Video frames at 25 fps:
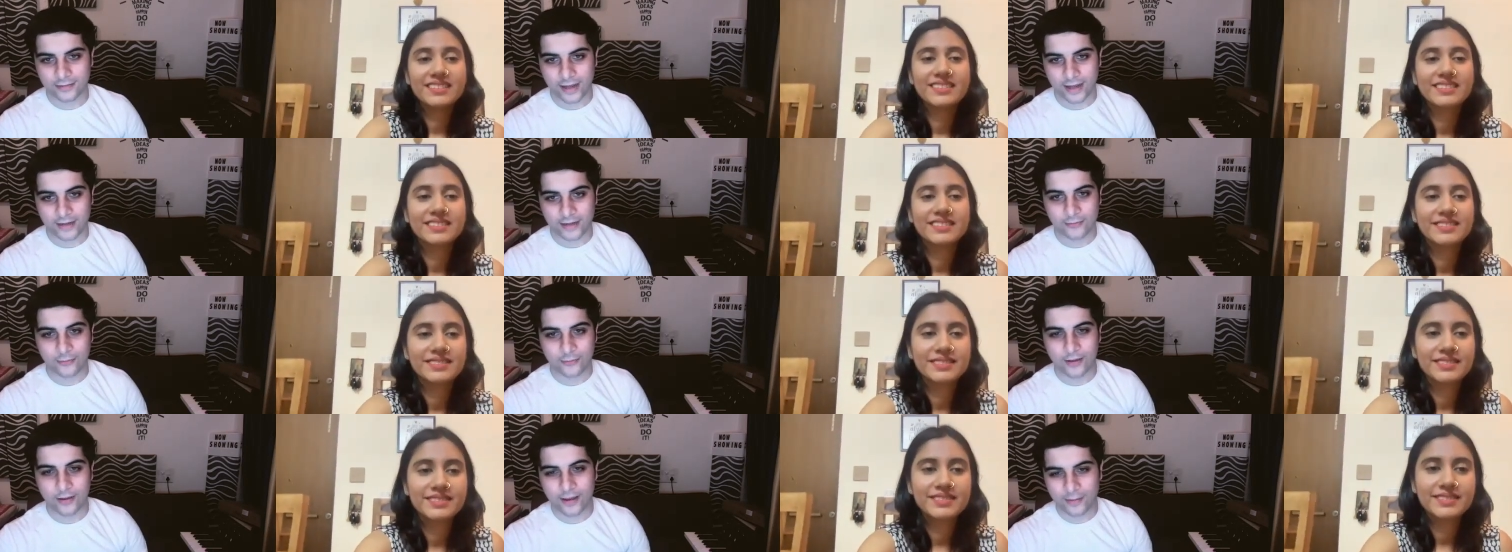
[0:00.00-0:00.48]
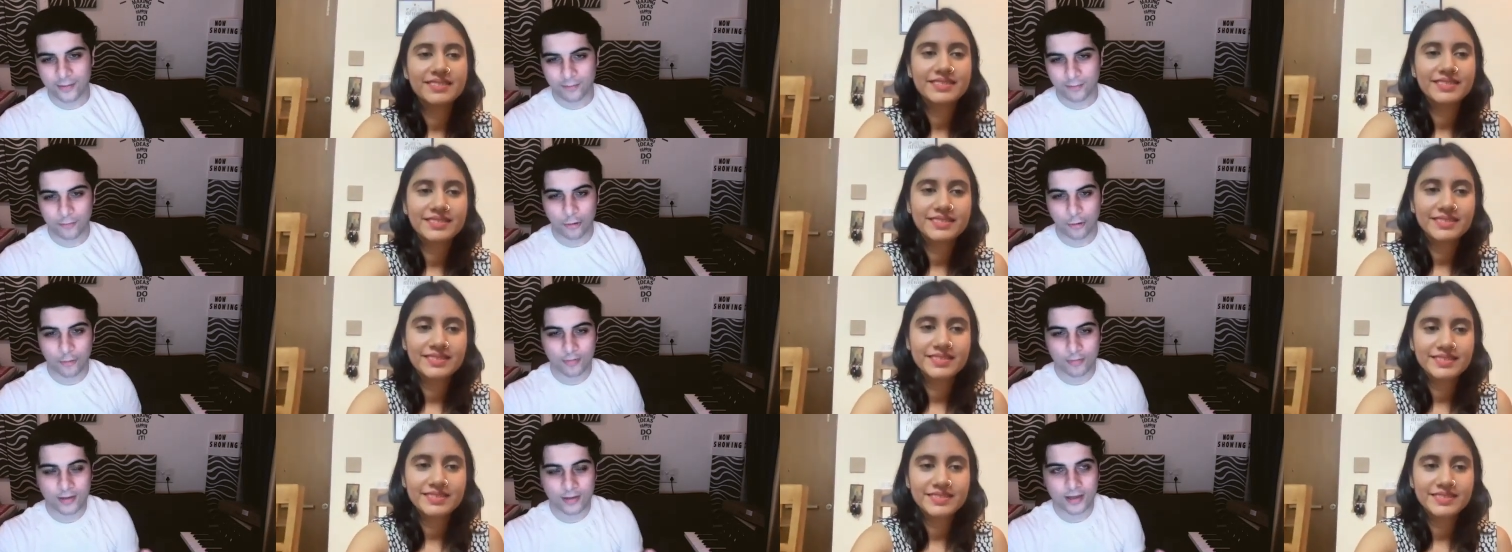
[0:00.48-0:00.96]
Speaker 1: that's why
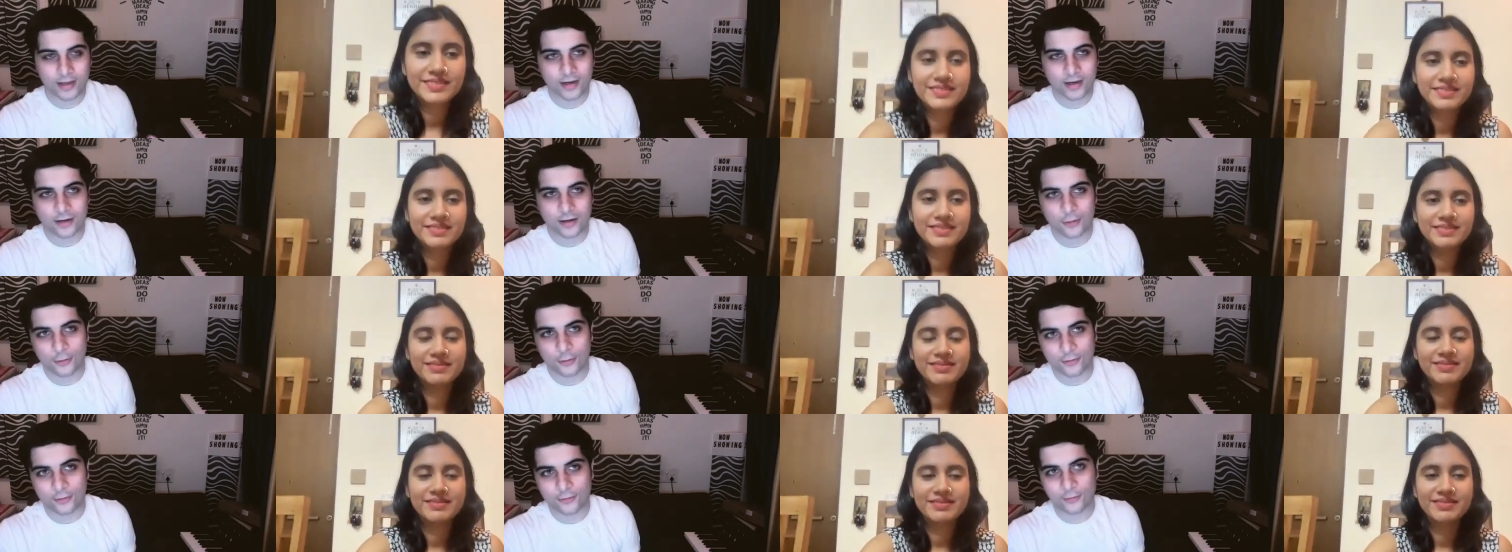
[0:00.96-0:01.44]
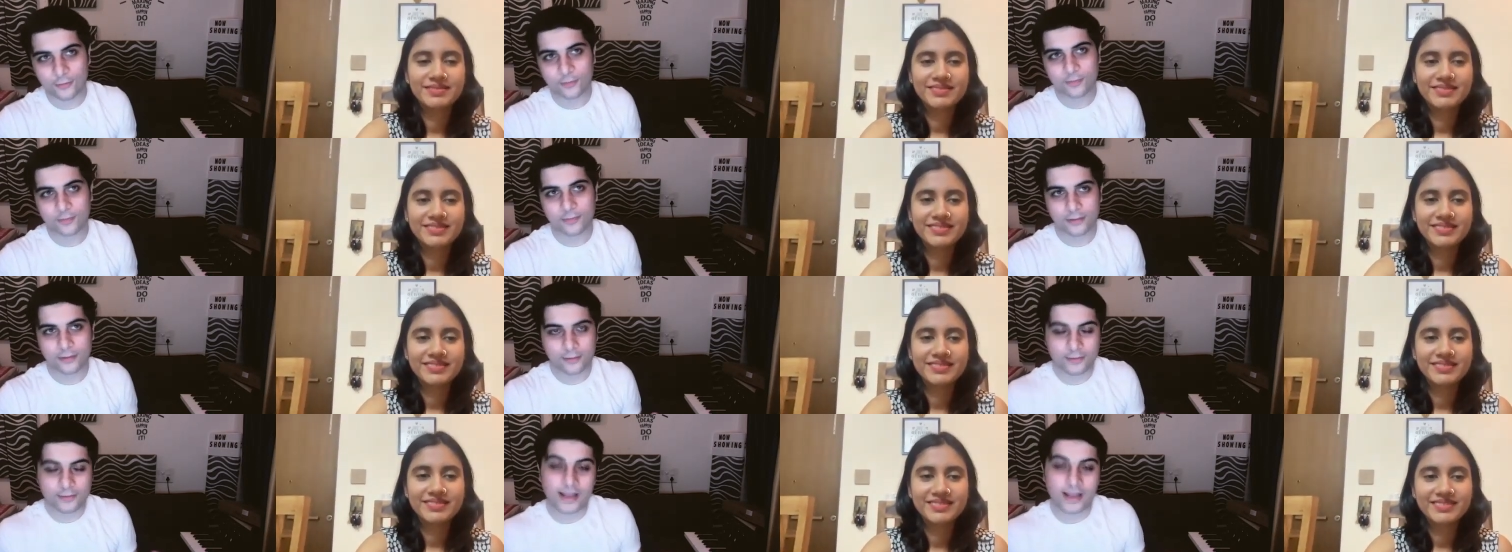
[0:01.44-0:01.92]
probably it also
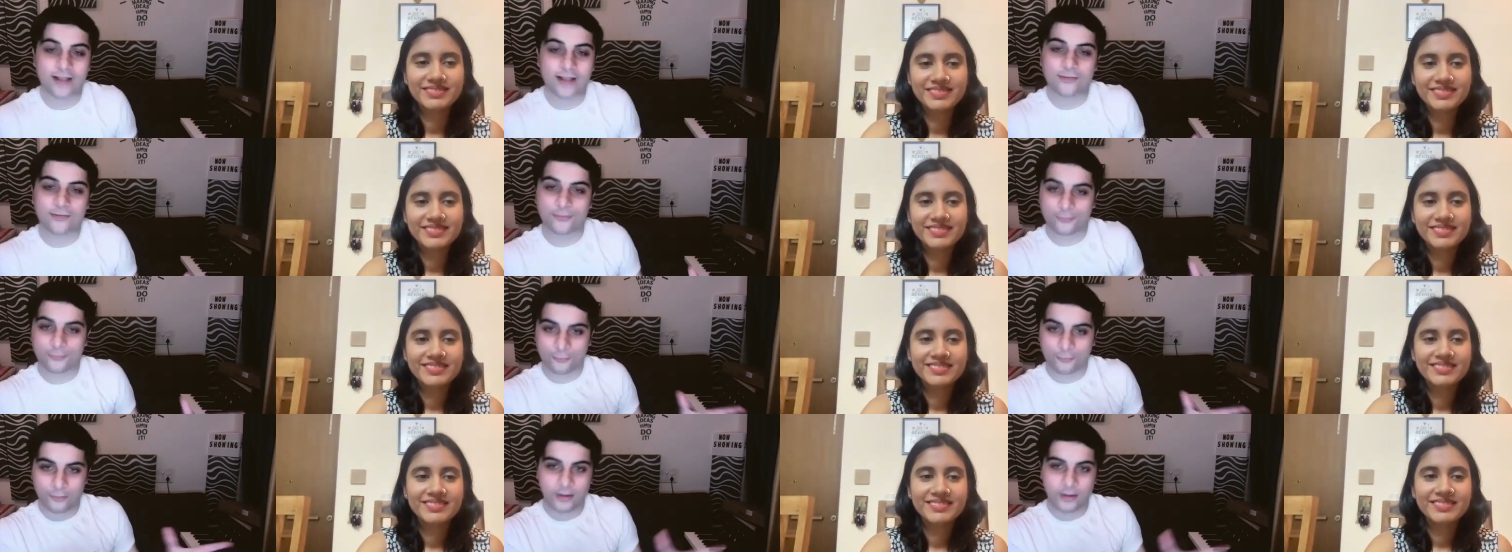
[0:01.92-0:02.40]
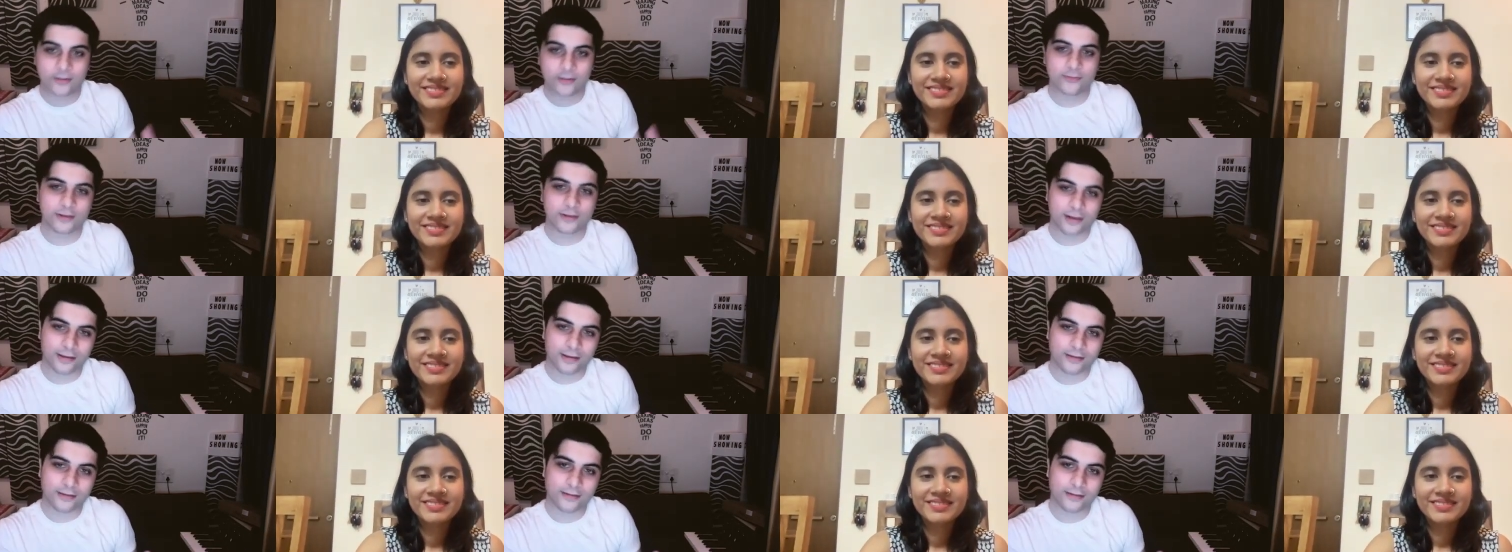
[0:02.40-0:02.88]
that's one of the
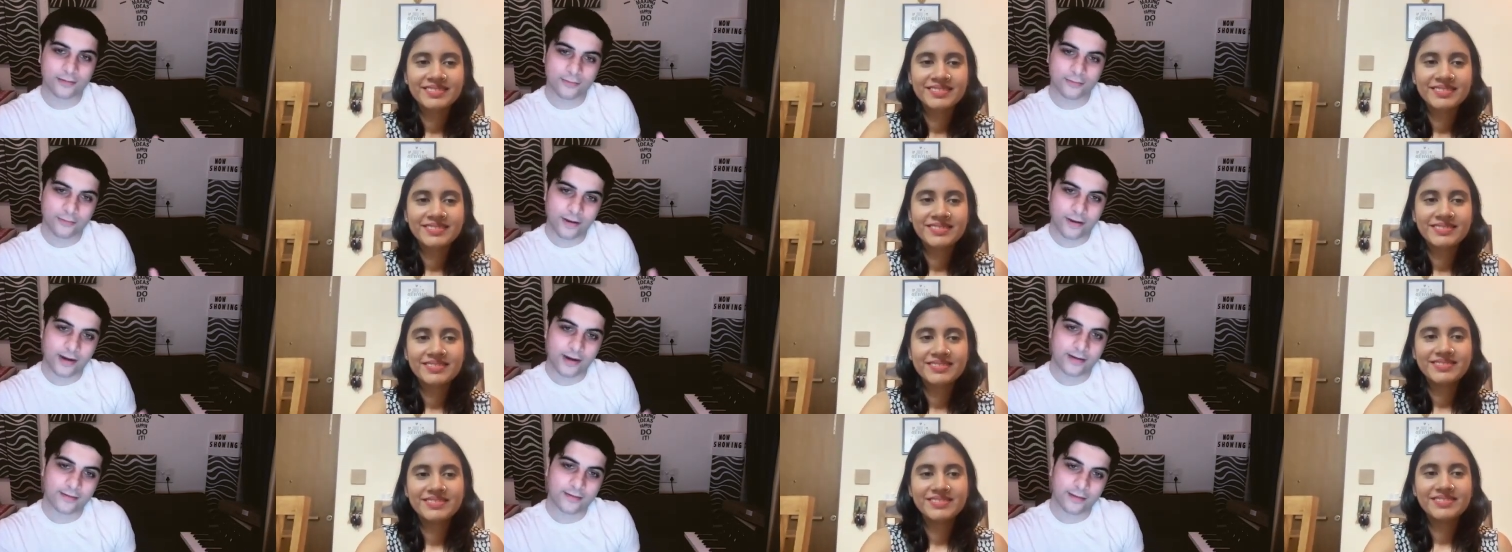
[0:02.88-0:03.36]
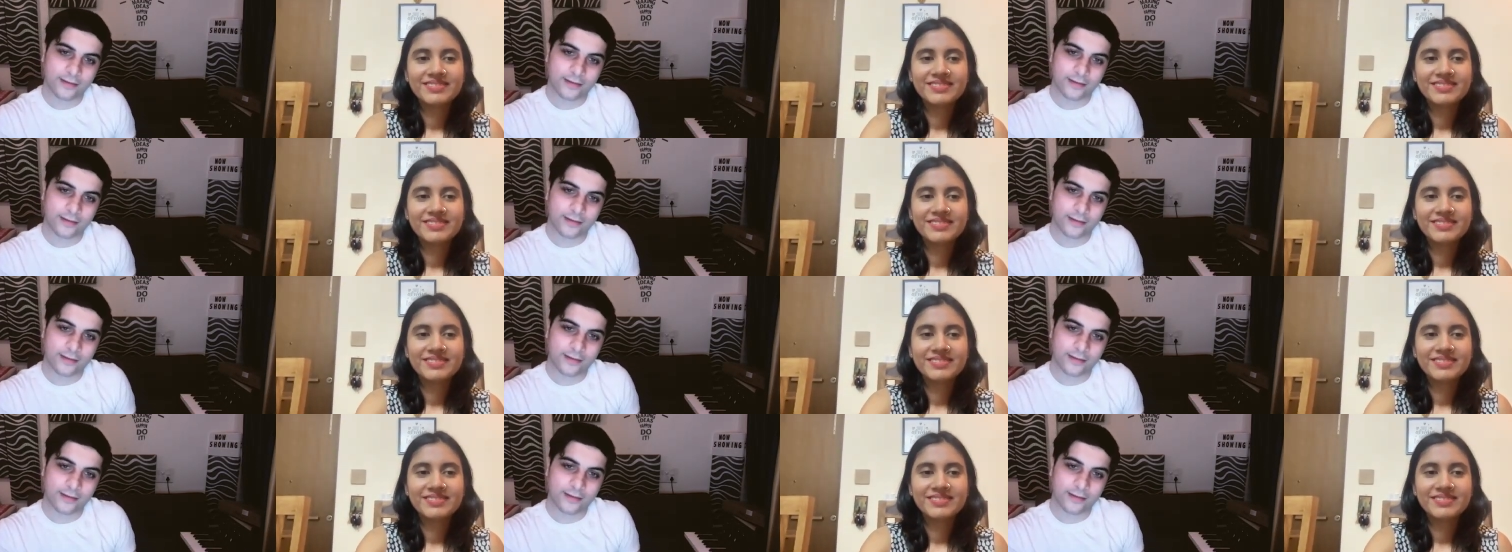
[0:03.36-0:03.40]
reasons why it